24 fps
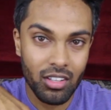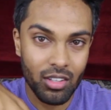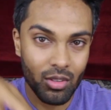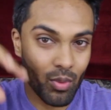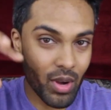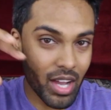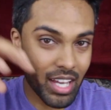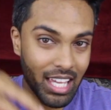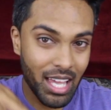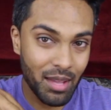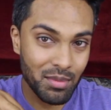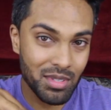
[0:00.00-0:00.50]

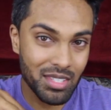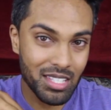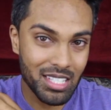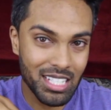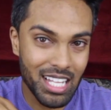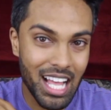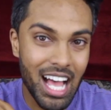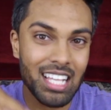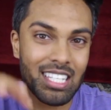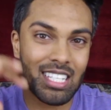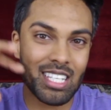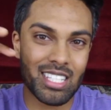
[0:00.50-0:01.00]
where I came to this
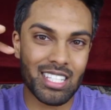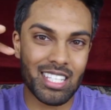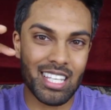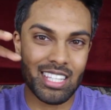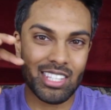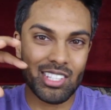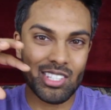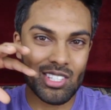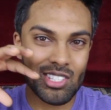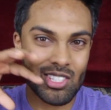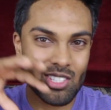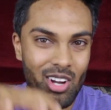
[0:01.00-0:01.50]
last, because it's
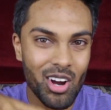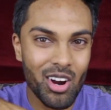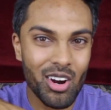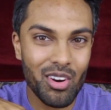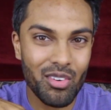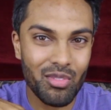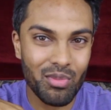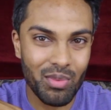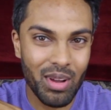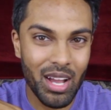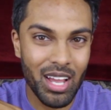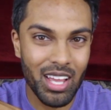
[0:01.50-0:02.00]
like the
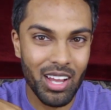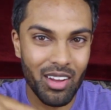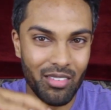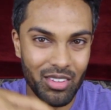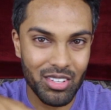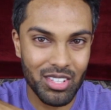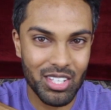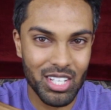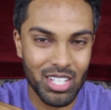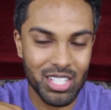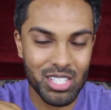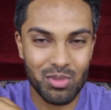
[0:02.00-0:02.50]
star of
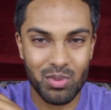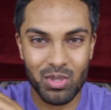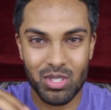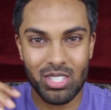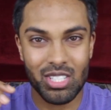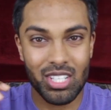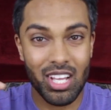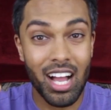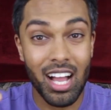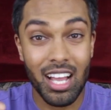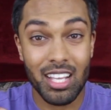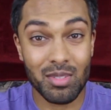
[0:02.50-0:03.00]
the dish,
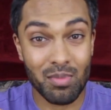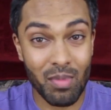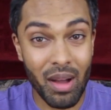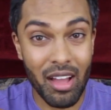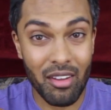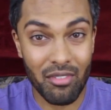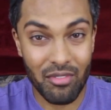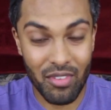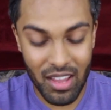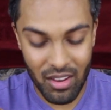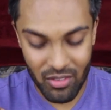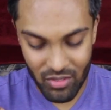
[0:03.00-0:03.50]
which is
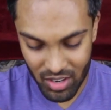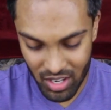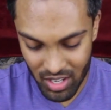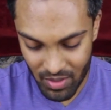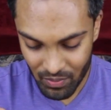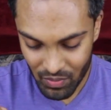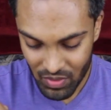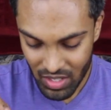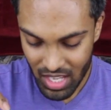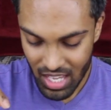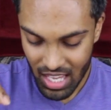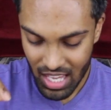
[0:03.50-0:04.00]
my
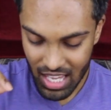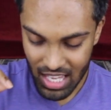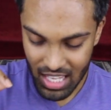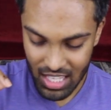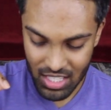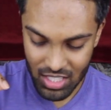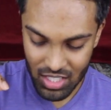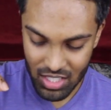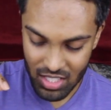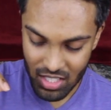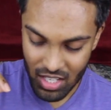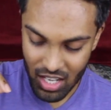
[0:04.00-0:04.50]
favorite,
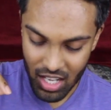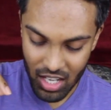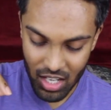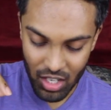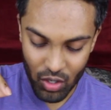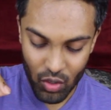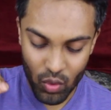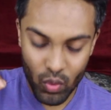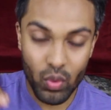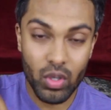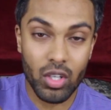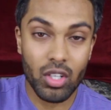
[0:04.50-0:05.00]
is
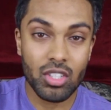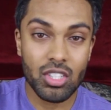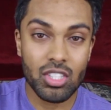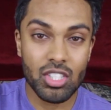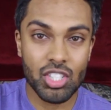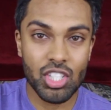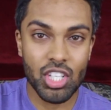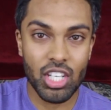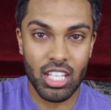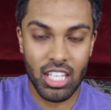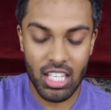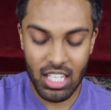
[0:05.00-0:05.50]

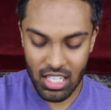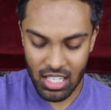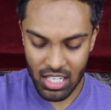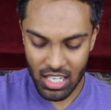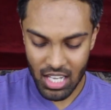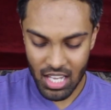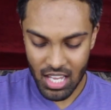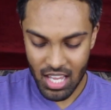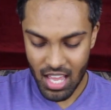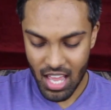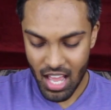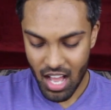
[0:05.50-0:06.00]
grilled chicken
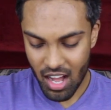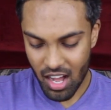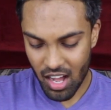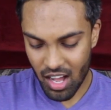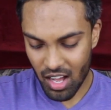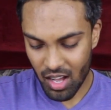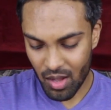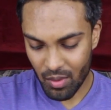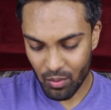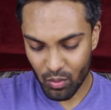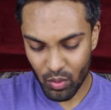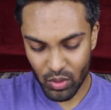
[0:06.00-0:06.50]

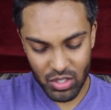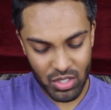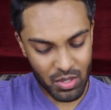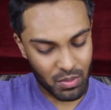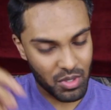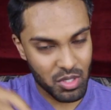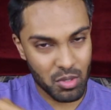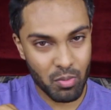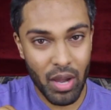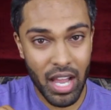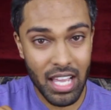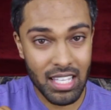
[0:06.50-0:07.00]
with
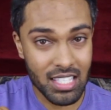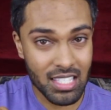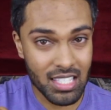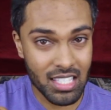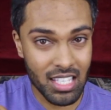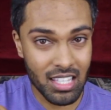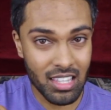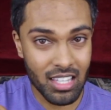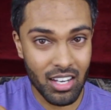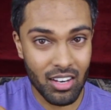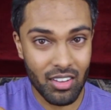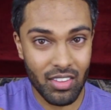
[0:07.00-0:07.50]
some
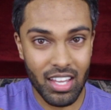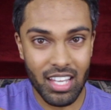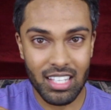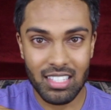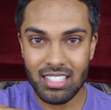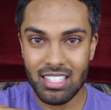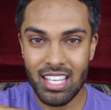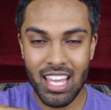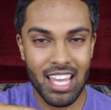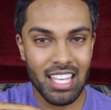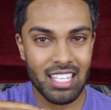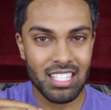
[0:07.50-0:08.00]
spices in there
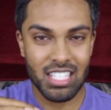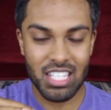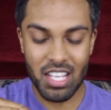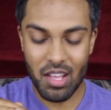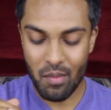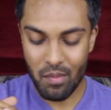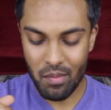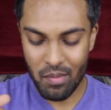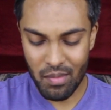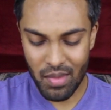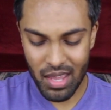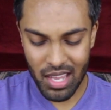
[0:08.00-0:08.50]
that tastes
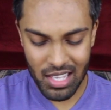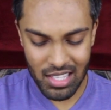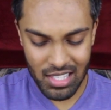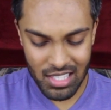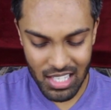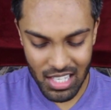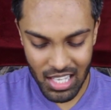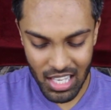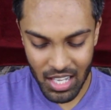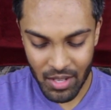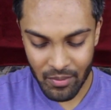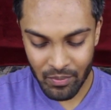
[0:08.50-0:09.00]

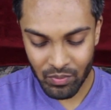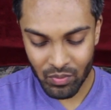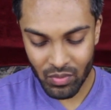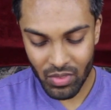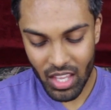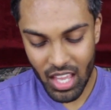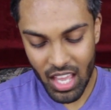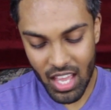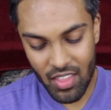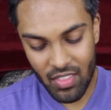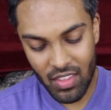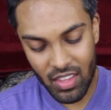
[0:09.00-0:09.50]
amazing,
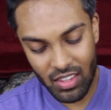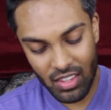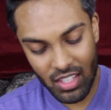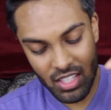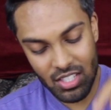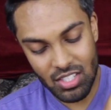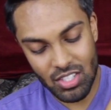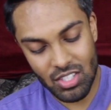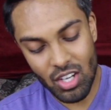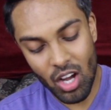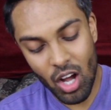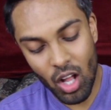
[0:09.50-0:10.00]
and then
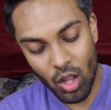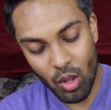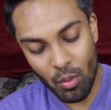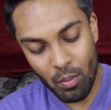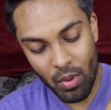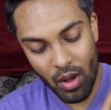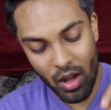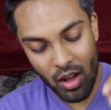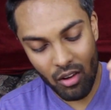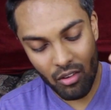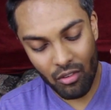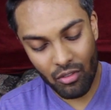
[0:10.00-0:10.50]
this
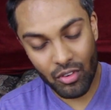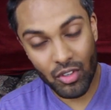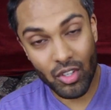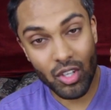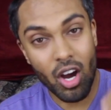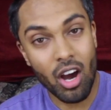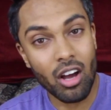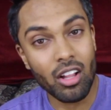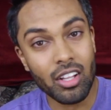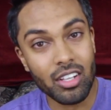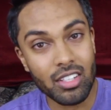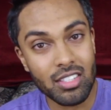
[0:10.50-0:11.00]
dollop of
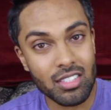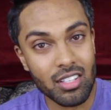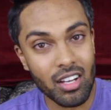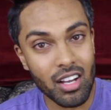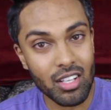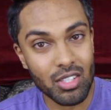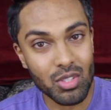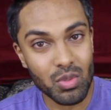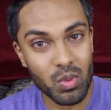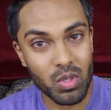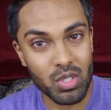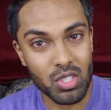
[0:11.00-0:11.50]
garlic
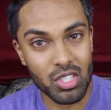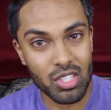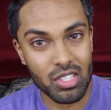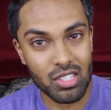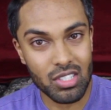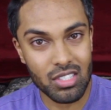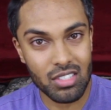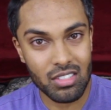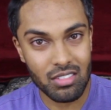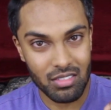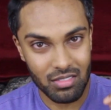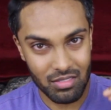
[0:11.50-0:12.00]
sauce, which
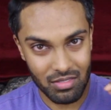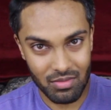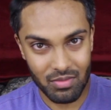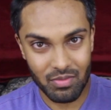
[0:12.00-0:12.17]
is